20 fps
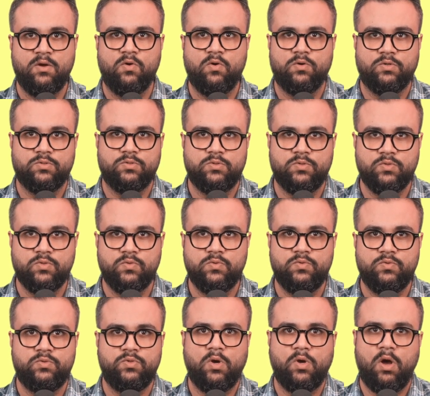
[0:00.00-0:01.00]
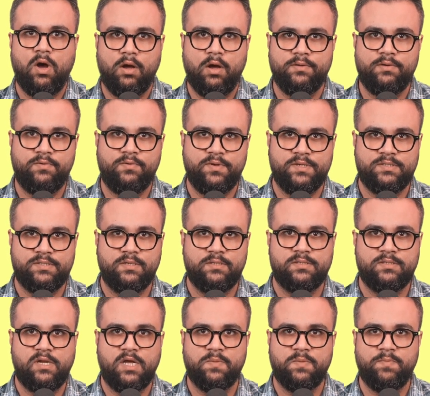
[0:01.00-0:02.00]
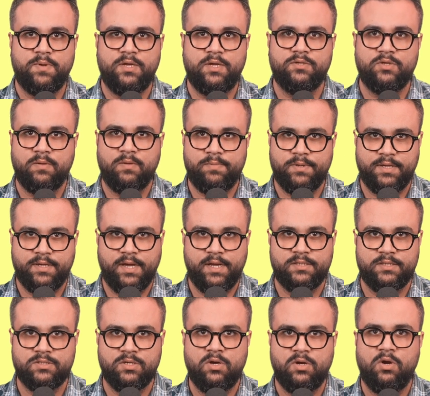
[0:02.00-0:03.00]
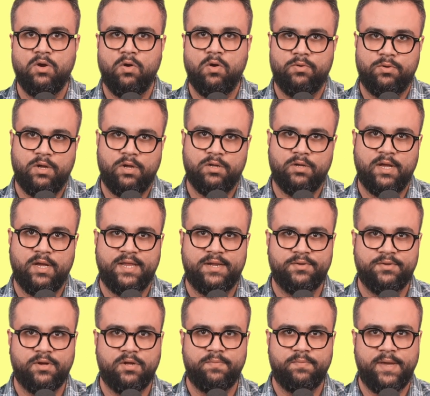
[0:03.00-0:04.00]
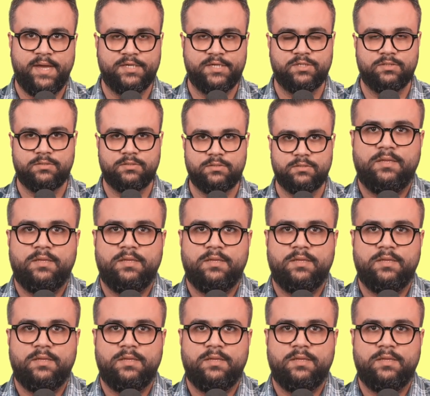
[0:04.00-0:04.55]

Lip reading: or due to other reasons like being duplicates or non-canonical pages.